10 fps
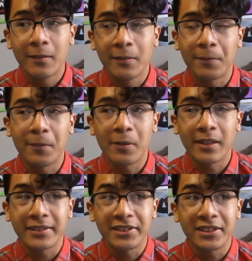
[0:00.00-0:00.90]

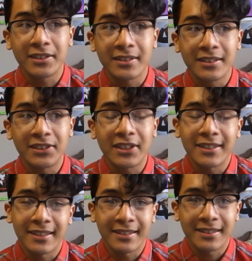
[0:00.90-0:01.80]
for
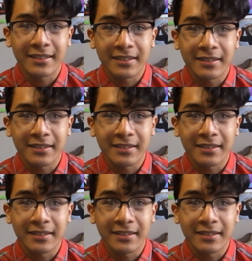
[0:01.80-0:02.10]
Jesus.